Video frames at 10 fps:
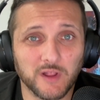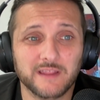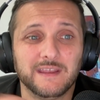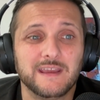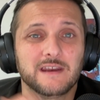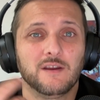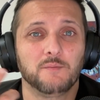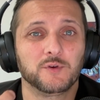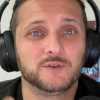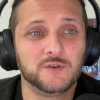and they get an
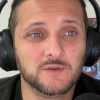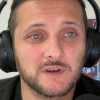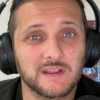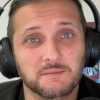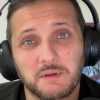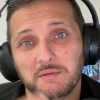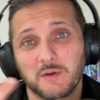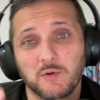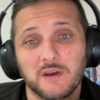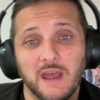opportunity that maybe they
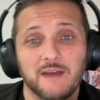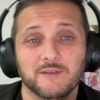wouldn't have,